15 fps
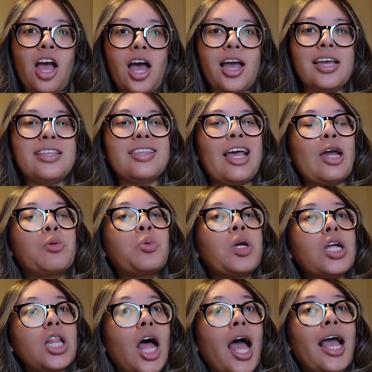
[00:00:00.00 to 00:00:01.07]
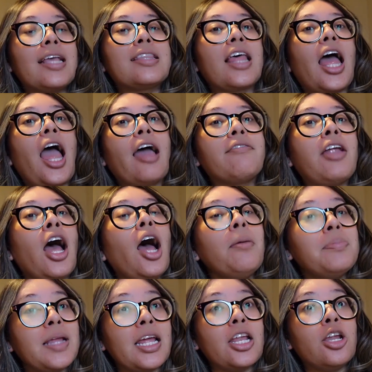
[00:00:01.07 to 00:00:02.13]
Guys, I realized that I had not
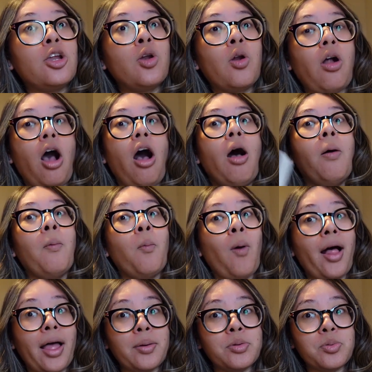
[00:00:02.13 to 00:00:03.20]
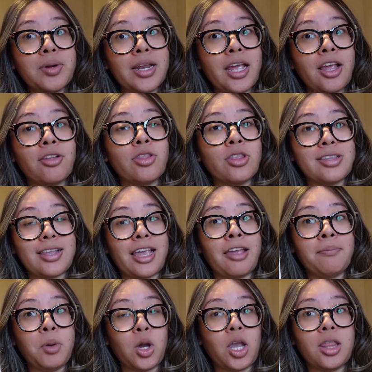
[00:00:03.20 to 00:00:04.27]
updated it all while I was reading the
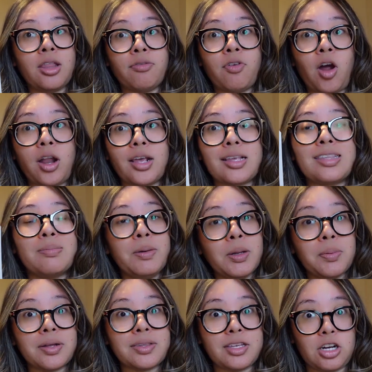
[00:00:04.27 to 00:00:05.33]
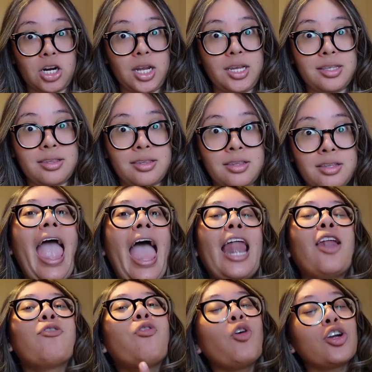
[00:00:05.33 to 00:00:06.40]
2nd book in the Veronica Speedwell series,
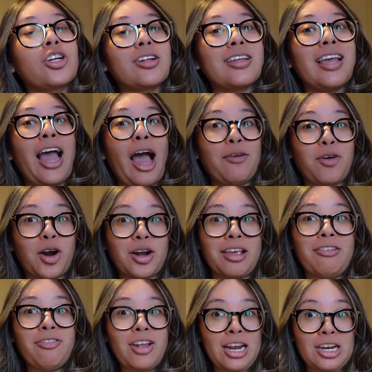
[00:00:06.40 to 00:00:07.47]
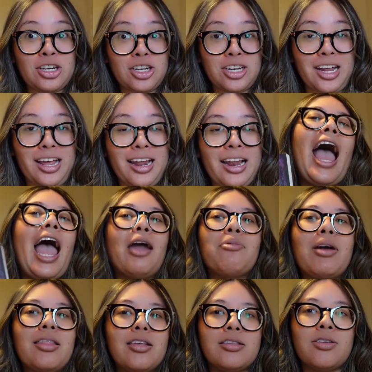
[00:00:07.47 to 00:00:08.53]
and unfortunately, I've already finished it. I
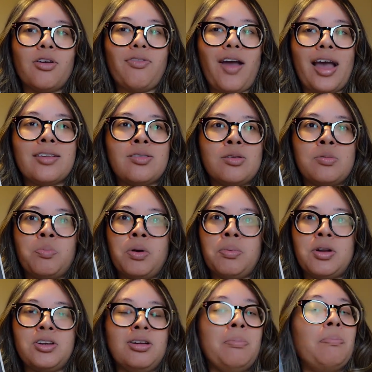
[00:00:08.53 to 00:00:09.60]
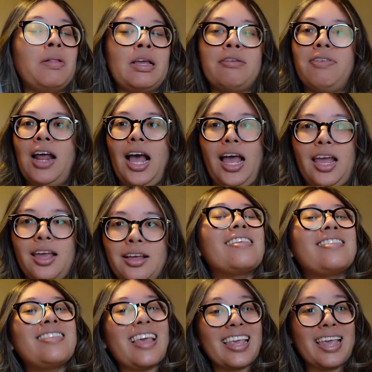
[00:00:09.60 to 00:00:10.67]
read this so fast, it's pretty much in a blink of an eye.
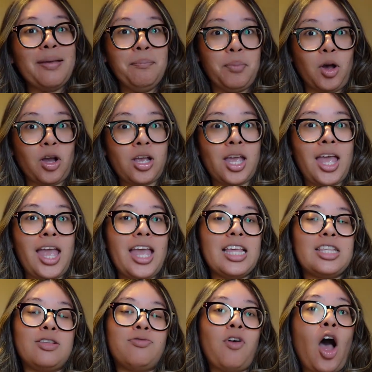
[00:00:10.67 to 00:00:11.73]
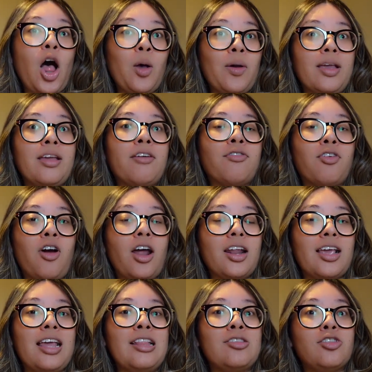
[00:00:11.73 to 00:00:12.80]
2nd book is following
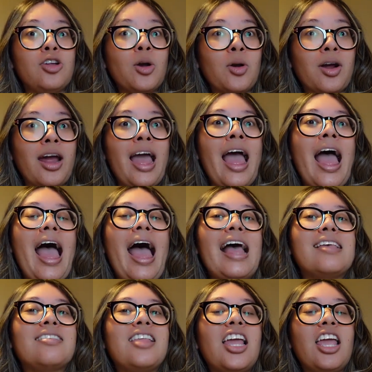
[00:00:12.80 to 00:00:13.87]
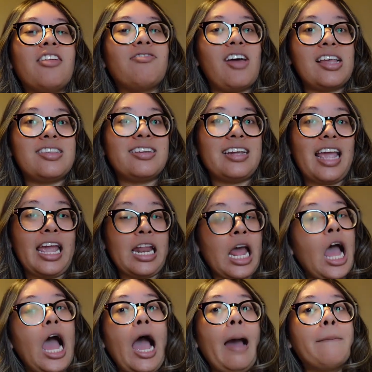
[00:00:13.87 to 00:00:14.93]
Veronica and Stoker as they investigate
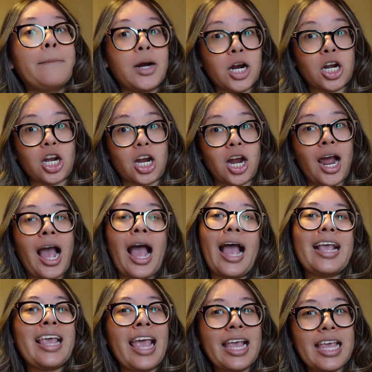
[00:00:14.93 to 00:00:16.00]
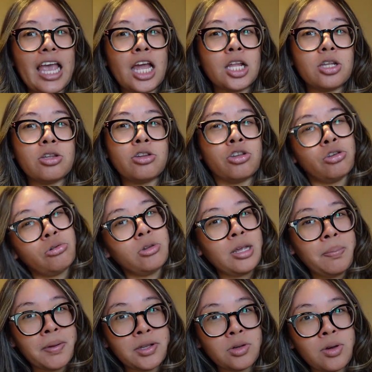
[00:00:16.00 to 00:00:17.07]
a murder. I can't get too
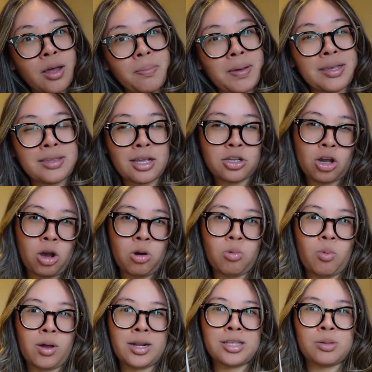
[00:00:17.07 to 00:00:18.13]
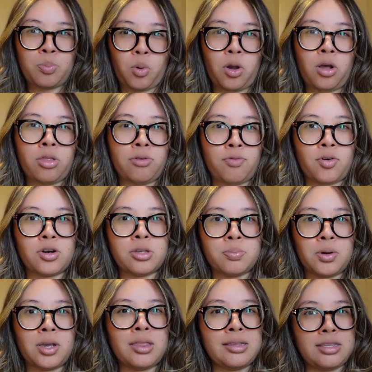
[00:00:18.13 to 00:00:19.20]
deep into it because I don't want to spoil the 1st
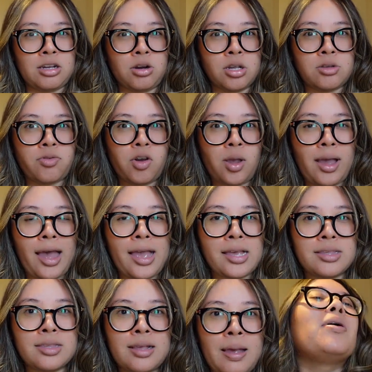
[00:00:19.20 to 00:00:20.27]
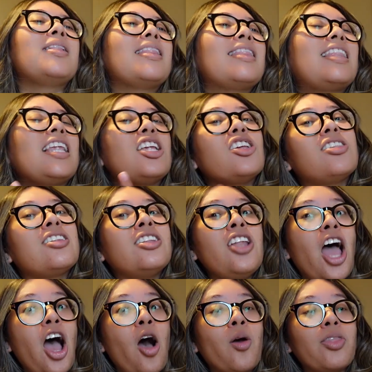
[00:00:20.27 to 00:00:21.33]
book in the series for you guys, but just
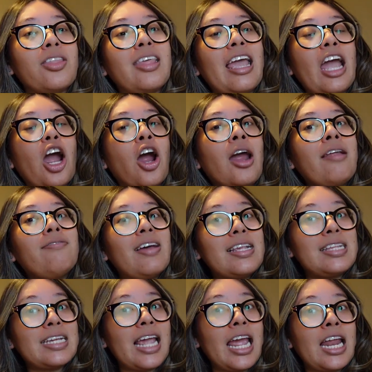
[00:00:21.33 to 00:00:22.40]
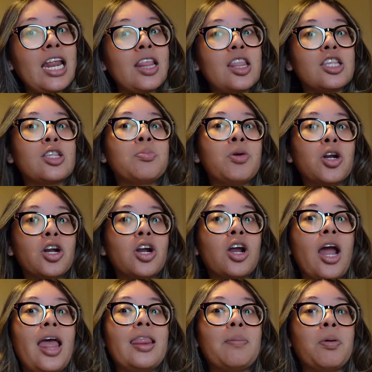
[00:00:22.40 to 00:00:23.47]
know that they are investigating this murder,
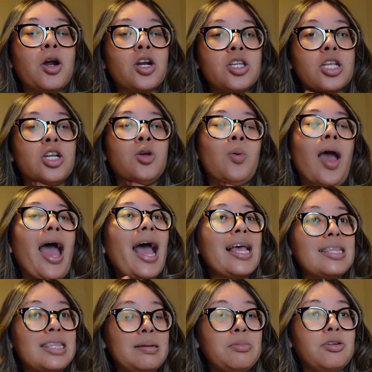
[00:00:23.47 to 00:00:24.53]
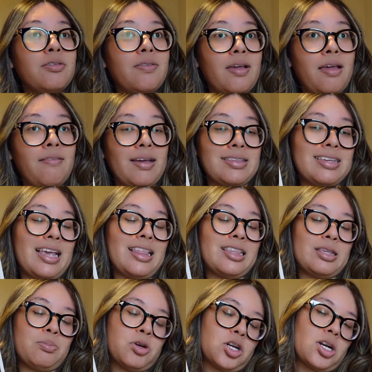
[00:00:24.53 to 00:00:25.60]
and the person who asked them to investigate
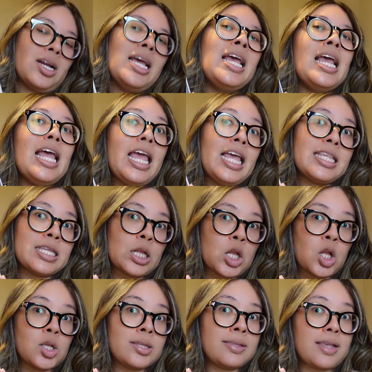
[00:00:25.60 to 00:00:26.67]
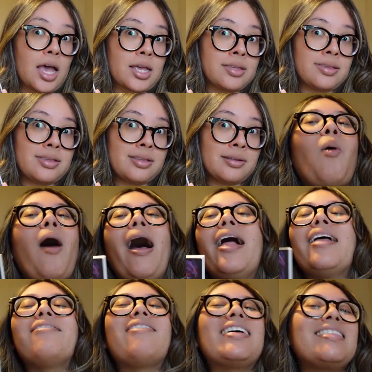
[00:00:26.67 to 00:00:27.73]
this murder is a little sus. While
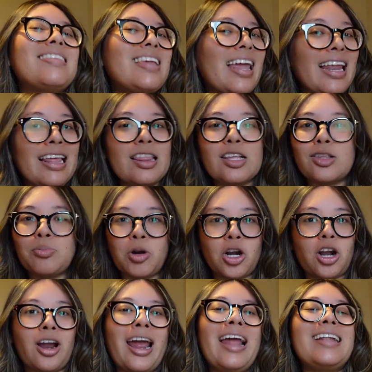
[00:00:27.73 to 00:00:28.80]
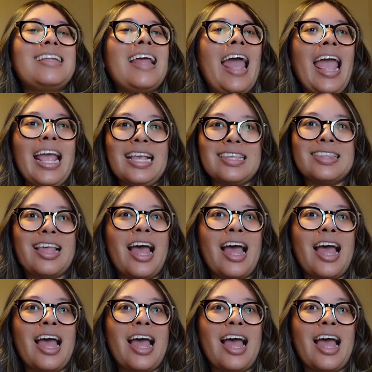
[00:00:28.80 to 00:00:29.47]
investigating this murder, it takes